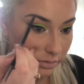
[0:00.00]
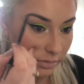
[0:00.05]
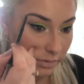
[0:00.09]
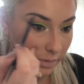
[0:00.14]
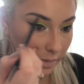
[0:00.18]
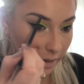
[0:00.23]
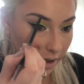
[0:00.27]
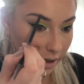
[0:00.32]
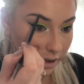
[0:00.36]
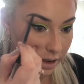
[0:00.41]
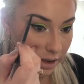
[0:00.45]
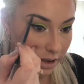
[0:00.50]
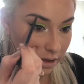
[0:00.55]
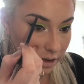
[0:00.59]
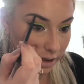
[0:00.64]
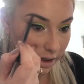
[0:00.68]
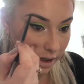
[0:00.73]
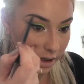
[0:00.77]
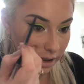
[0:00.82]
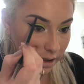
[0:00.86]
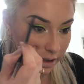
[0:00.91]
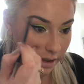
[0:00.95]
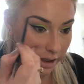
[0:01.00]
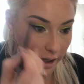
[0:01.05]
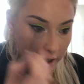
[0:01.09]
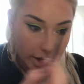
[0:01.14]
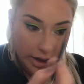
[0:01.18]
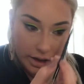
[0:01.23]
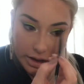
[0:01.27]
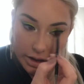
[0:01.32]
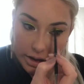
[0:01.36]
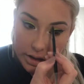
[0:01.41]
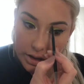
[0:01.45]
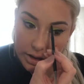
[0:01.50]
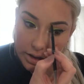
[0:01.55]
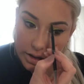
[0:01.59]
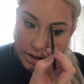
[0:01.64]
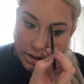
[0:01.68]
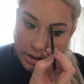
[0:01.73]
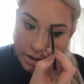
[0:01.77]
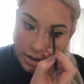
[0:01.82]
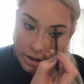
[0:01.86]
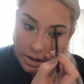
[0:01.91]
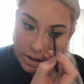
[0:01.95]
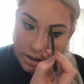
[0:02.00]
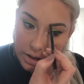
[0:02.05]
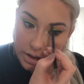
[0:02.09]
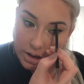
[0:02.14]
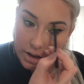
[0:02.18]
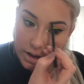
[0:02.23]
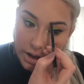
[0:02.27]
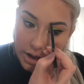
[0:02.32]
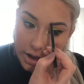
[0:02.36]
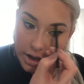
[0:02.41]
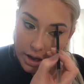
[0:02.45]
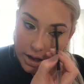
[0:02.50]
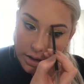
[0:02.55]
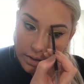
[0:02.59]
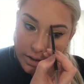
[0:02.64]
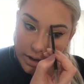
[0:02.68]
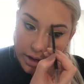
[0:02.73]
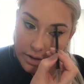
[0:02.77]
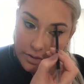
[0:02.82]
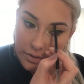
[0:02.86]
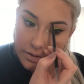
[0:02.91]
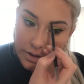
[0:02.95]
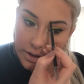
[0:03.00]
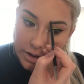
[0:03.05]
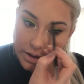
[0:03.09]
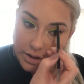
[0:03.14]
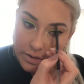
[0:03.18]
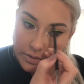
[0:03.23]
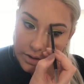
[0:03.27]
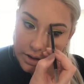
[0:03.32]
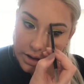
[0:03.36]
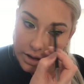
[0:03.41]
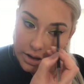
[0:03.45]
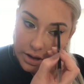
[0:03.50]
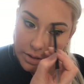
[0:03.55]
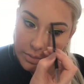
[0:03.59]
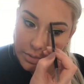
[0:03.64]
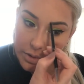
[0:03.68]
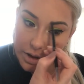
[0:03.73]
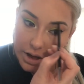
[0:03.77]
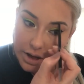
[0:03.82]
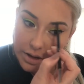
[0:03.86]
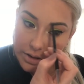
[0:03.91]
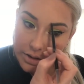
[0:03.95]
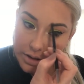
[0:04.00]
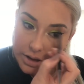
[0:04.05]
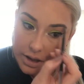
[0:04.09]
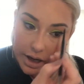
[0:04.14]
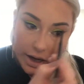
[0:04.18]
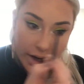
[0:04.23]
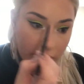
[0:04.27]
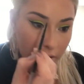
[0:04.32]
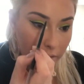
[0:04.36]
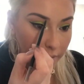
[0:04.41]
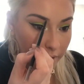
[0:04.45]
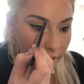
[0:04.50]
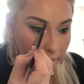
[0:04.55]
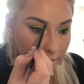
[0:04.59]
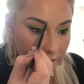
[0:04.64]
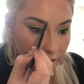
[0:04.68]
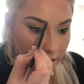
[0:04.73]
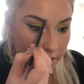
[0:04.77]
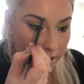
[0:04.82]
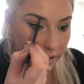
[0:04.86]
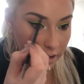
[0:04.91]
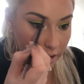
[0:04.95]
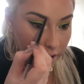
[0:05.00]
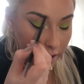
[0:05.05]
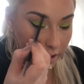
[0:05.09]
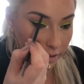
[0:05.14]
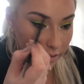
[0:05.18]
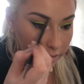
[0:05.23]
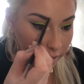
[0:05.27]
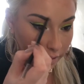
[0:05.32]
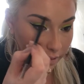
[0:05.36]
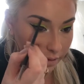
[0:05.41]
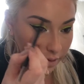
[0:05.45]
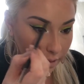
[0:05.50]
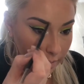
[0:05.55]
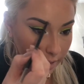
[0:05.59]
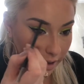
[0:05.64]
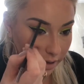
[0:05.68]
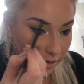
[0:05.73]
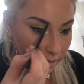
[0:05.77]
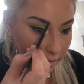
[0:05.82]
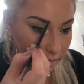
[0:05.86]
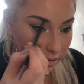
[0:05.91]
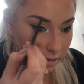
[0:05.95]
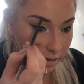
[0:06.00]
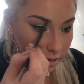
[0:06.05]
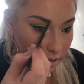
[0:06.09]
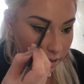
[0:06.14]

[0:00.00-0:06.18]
I'm actually trying to like, I know I have relatively thick brows now, but I'm still trying to grow them out.